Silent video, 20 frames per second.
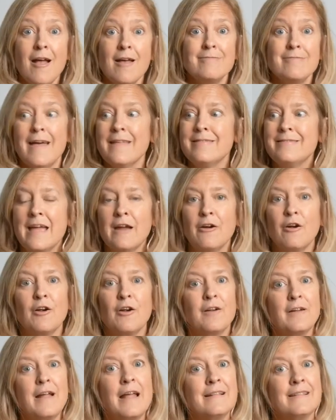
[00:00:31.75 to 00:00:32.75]
that there
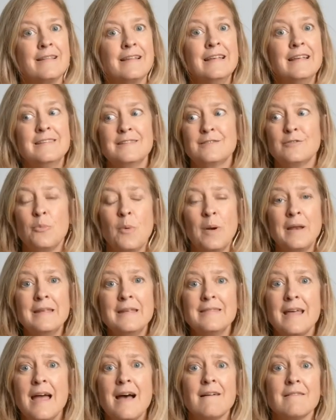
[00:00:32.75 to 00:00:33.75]
are at least
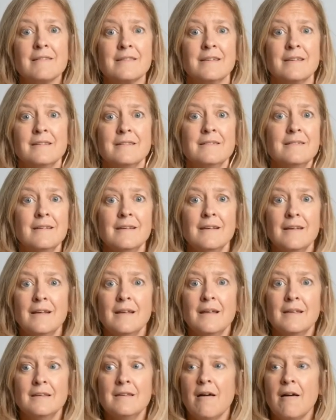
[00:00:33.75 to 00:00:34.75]
20,000
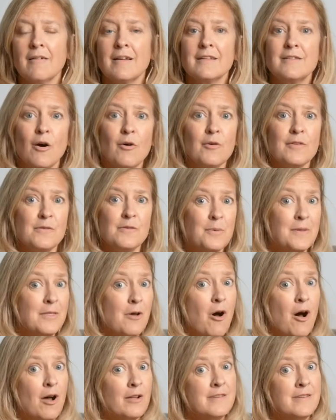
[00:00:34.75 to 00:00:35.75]
young adults with
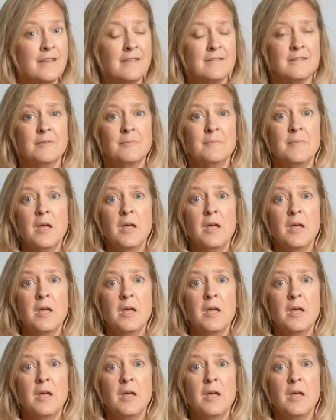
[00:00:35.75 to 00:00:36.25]
autism